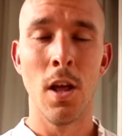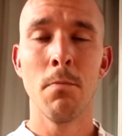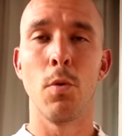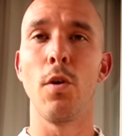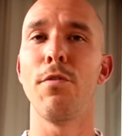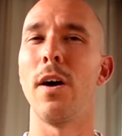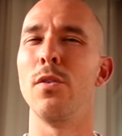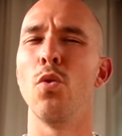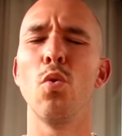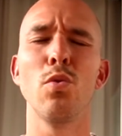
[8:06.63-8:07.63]
But we
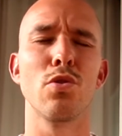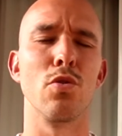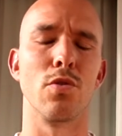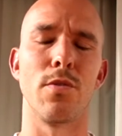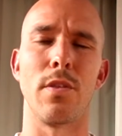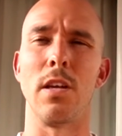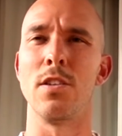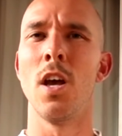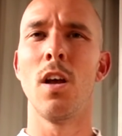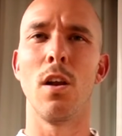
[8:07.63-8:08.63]
found all sorts of things.
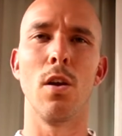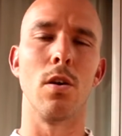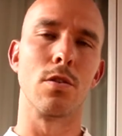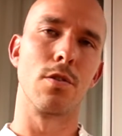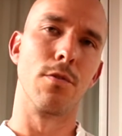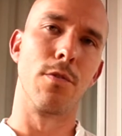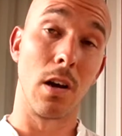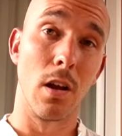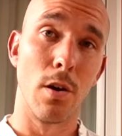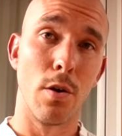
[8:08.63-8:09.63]
Lots of
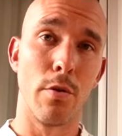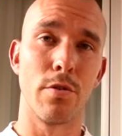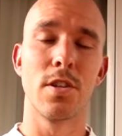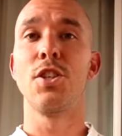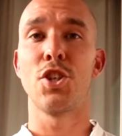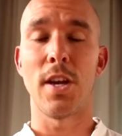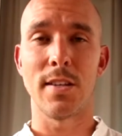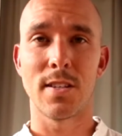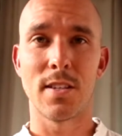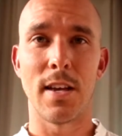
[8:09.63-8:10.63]
clothes, chess
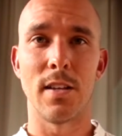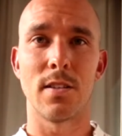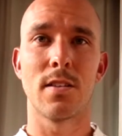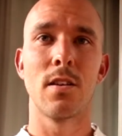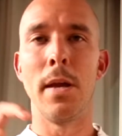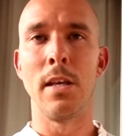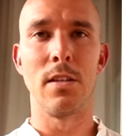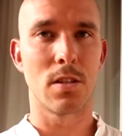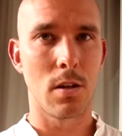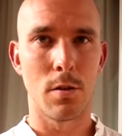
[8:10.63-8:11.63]
sets, mini
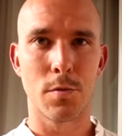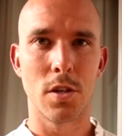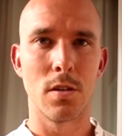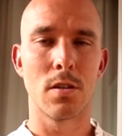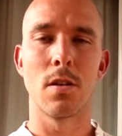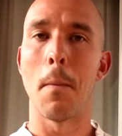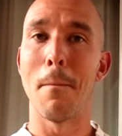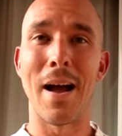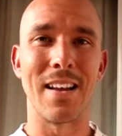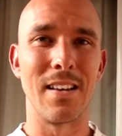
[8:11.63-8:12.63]
sculptures,
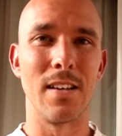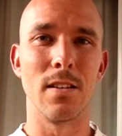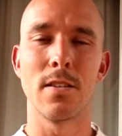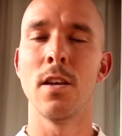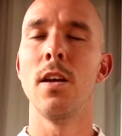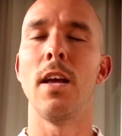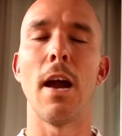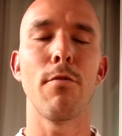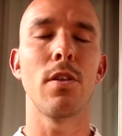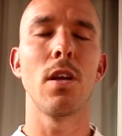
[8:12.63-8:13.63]
magnets.
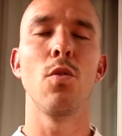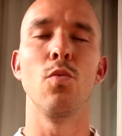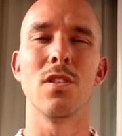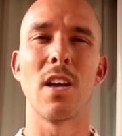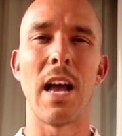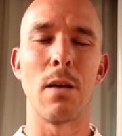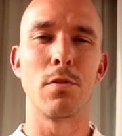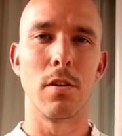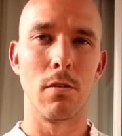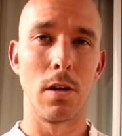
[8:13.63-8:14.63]
Everything was
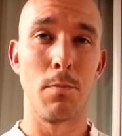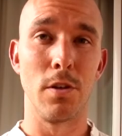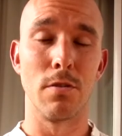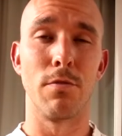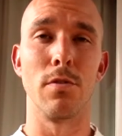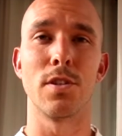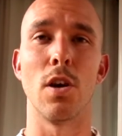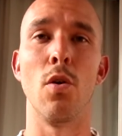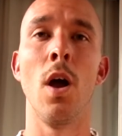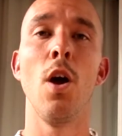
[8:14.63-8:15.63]
absolutely beautiful.
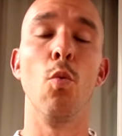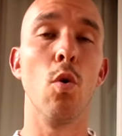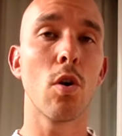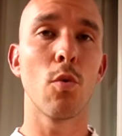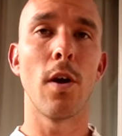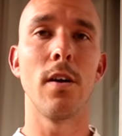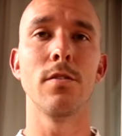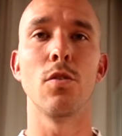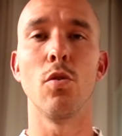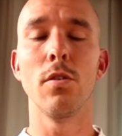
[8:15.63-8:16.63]
So walk
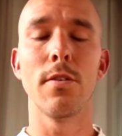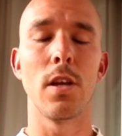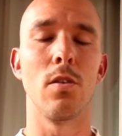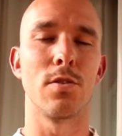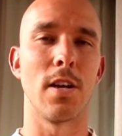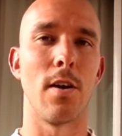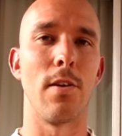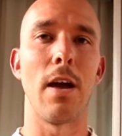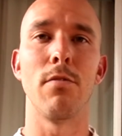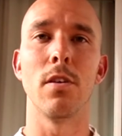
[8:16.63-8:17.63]
around all of the old town,
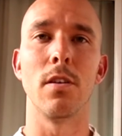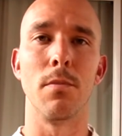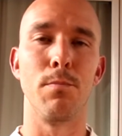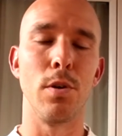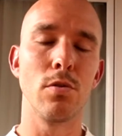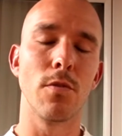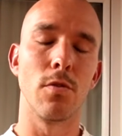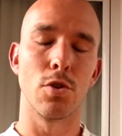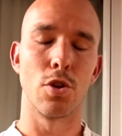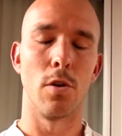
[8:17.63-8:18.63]
have a look at the
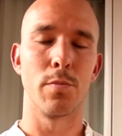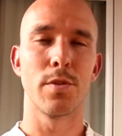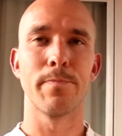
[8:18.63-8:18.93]
beautiful shops.